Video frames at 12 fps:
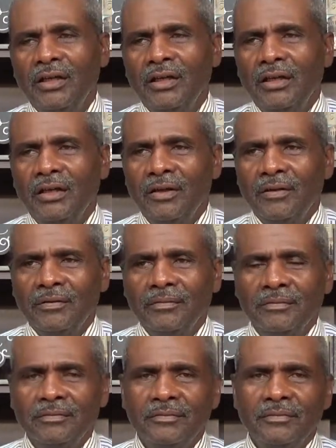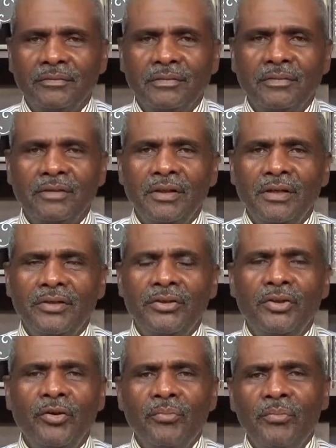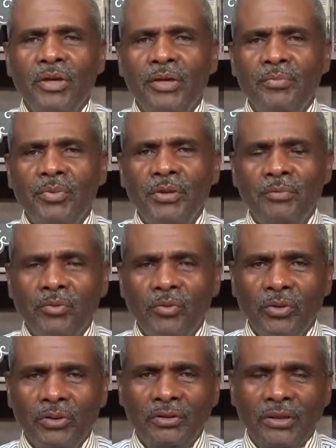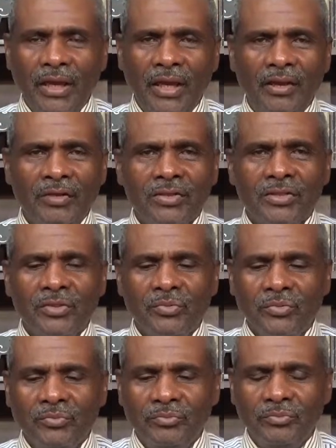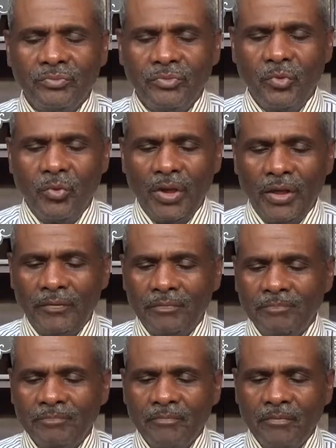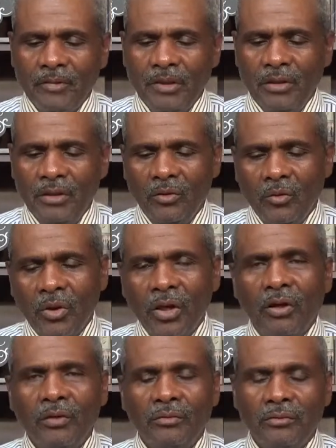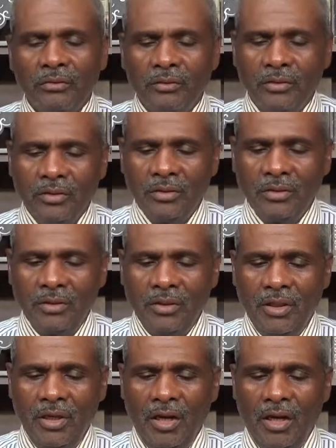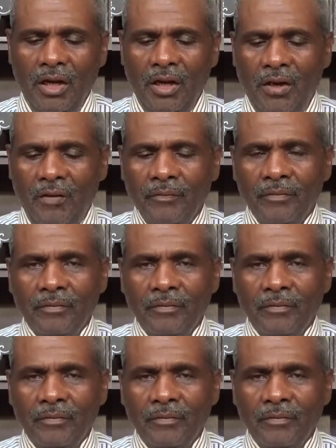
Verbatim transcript: Uh, you know, many people would answer with, well, um,